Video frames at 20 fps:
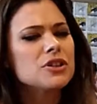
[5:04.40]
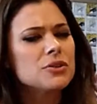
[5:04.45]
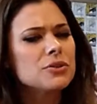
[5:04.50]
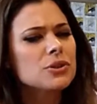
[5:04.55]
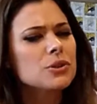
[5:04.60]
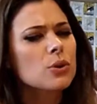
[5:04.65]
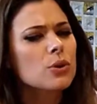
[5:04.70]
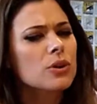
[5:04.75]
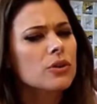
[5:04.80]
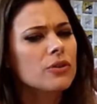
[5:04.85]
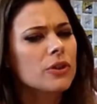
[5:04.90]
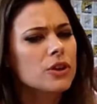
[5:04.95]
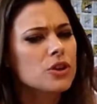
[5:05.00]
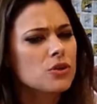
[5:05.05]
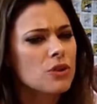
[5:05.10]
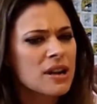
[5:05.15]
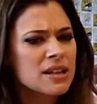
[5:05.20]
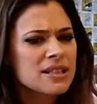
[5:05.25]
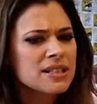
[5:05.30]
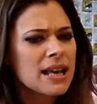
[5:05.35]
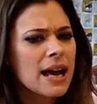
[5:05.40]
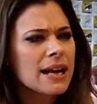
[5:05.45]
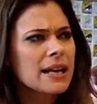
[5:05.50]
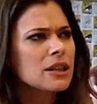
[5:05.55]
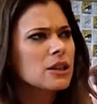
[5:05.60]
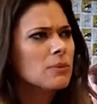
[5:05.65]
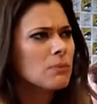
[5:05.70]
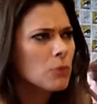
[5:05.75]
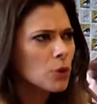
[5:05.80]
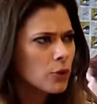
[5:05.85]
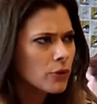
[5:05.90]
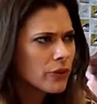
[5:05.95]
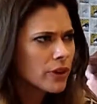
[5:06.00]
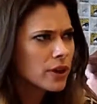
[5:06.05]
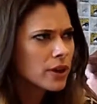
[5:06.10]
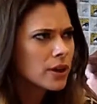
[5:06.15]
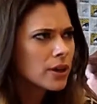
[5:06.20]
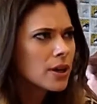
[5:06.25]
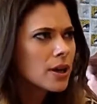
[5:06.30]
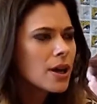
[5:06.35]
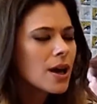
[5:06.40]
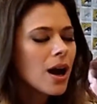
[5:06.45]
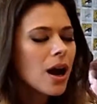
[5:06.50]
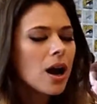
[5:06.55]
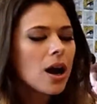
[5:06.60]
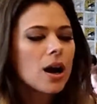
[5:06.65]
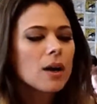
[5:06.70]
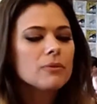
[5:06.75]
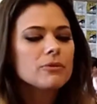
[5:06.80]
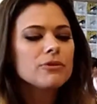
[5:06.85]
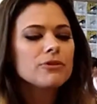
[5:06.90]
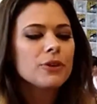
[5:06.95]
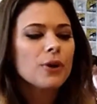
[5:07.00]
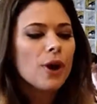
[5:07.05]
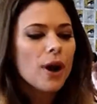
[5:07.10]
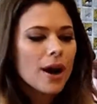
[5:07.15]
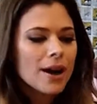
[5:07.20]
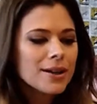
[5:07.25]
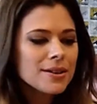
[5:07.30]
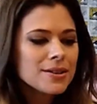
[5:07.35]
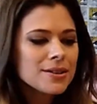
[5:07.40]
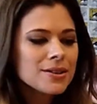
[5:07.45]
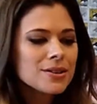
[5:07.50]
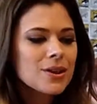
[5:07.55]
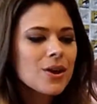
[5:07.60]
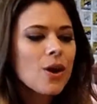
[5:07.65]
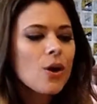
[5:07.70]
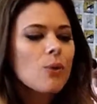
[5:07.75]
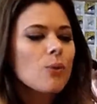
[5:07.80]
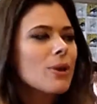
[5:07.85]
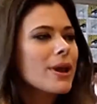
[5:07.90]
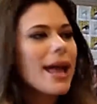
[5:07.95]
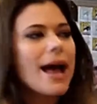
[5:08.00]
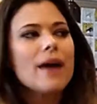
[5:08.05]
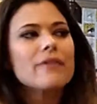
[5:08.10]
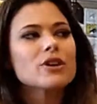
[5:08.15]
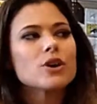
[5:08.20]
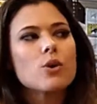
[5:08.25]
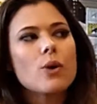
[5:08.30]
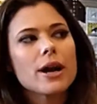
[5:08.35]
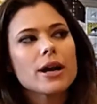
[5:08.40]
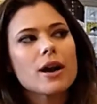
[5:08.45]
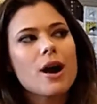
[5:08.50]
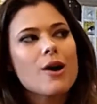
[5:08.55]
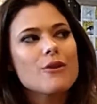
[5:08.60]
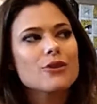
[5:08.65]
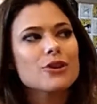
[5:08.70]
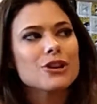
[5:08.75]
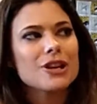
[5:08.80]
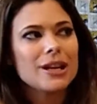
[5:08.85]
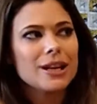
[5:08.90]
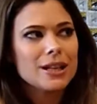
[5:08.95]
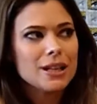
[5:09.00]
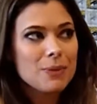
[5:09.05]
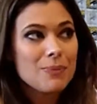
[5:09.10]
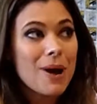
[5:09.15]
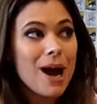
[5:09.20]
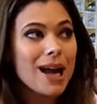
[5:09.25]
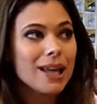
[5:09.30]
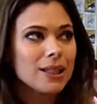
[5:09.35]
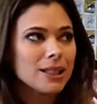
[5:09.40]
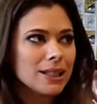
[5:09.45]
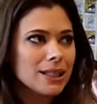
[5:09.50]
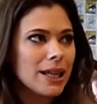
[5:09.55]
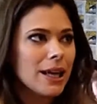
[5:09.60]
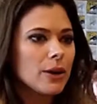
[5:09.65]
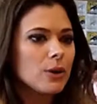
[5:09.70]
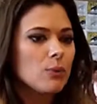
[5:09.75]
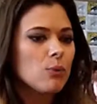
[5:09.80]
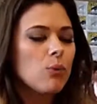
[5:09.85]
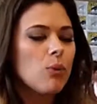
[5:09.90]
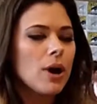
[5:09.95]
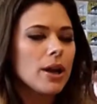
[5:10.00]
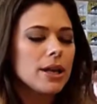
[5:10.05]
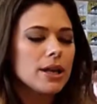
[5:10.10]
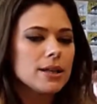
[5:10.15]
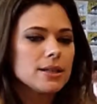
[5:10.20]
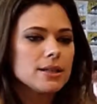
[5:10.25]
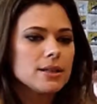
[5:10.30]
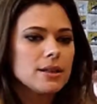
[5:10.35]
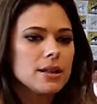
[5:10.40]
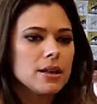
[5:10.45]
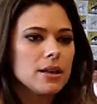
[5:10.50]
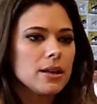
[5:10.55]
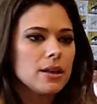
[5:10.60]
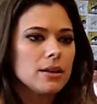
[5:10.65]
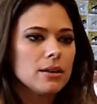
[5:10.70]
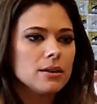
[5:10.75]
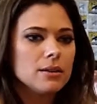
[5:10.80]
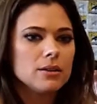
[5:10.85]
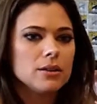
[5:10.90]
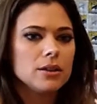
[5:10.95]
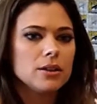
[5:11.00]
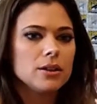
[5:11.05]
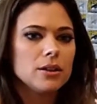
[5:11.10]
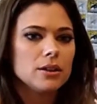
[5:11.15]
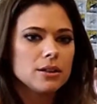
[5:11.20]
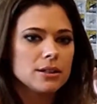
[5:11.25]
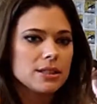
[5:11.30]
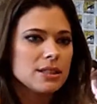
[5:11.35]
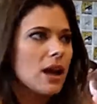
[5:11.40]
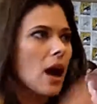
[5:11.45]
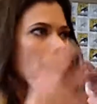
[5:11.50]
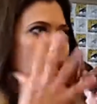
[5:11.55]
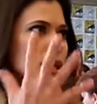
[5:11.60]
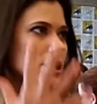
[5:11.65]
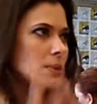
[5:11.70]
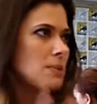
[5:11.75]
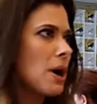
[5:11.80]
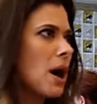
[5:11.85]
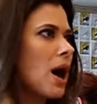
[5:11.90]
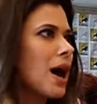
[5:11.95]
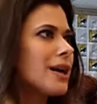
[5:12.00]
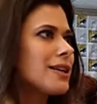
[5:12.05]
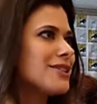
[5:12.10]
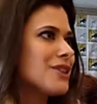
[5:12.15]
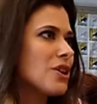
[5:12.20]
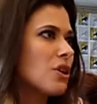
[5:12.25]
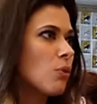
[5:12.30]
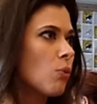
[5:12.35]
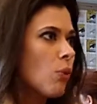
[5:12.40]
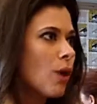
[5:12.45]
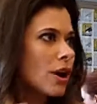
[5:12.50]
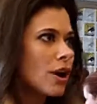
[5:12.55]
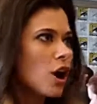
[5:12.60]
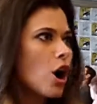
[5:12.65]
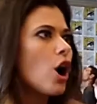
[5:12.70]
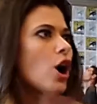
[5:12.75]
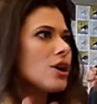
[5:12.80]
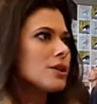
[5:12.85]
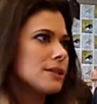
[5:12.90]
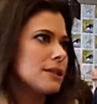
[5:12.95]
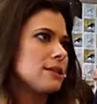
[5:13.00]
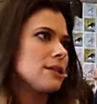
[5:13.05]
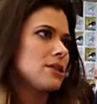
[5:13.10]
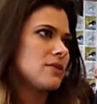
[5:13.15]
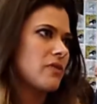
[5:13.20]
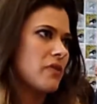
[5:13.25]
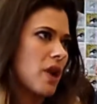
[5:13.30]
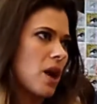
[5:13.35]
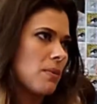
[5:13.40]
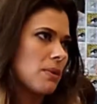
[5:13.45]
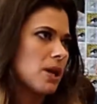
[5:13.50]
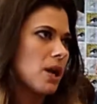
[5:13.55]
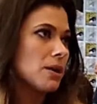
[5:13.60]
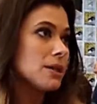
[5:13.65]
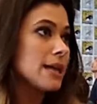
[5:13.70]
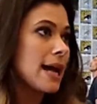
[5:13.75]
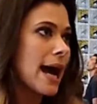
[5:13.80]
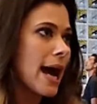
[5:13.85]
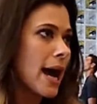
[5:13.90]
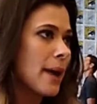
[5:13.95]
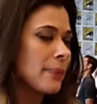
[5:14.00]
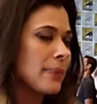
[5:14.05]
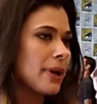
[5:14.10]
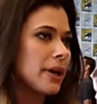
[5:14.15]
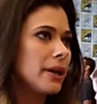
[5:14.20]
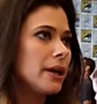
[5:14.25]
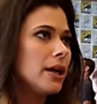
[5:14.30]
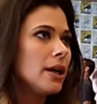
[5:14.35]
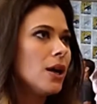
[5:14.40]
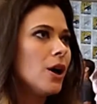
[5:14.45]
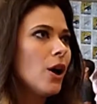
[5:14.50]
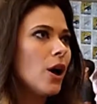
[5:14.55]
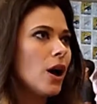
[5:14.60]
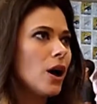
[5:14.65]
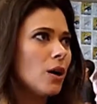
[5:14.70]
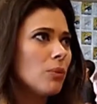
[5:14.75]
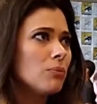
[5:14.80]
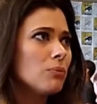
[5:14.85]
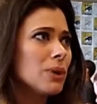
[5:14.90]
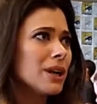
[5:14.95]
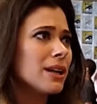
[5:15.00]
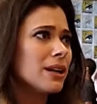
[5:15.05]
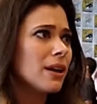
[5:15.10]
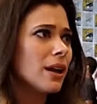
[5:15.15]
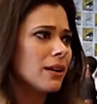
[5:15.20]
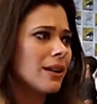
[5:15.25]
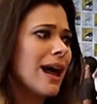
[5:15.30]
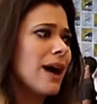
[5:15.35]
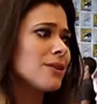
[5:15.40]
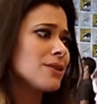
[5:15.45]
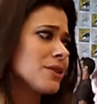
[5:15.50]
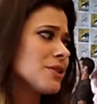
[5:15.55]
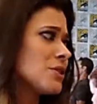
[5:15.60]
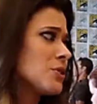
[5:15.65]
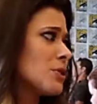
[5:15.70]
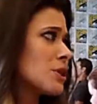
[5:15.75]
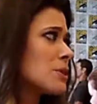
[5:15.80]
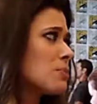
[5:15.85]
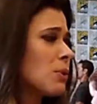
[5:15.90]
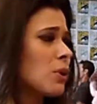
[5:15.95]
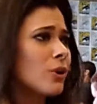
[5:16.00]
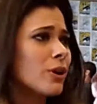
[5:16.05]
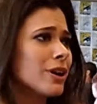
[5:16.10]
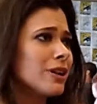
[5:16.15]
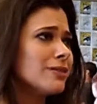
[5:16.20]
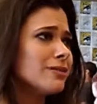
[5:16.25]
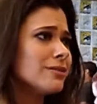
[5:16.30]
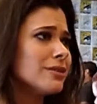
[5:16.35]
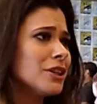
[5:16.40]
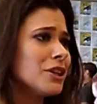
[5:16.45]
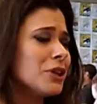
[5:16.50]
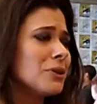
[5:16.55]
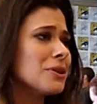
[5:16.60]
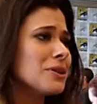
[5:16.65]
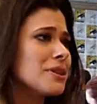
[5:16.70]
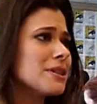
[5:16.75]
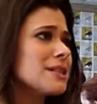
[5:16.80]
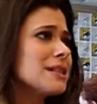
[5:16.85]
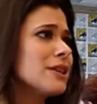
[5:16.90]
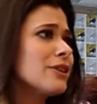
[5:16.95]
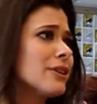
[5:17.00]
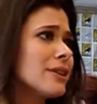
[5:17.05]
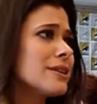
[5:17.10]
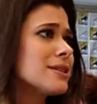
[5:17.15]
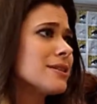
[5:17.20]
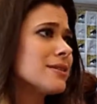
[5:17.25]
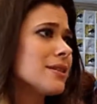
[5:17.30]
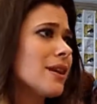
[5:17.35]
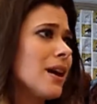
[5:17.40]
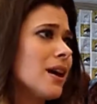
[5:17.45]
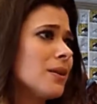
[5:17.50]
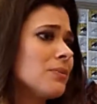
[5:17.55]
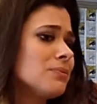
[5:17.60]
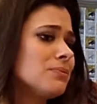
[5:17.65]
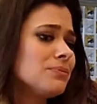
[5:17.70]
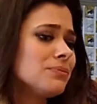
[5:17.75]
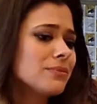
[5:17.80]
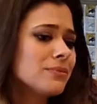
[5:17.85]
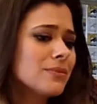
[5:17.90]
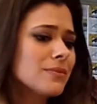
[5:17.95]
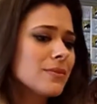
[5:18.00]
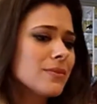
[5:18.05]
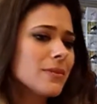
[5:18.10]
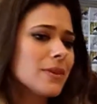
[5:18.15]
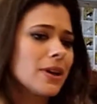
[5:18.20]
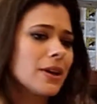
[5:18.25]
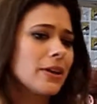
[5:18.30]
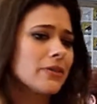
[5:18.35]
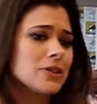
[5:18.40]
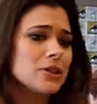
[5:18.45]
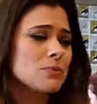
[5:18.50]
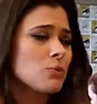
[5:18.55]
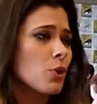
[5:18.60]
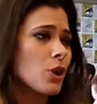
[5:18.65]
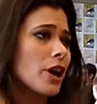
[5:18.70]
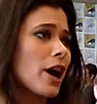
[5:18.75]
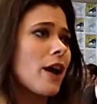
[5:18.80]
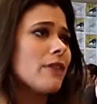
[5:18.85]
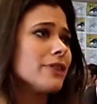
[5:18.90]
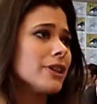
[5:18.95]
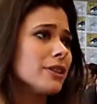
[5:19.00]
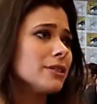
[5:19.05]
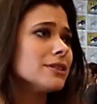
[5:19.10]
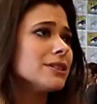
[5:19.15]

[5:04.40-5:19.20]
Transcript: do sort of address that in the movie. For us, we haven't quite covered it in the pilot, like what is the science behind it or what causes this phenomenon to happen, but it allows us to explore it, you know, in the series. It gives us more to cover.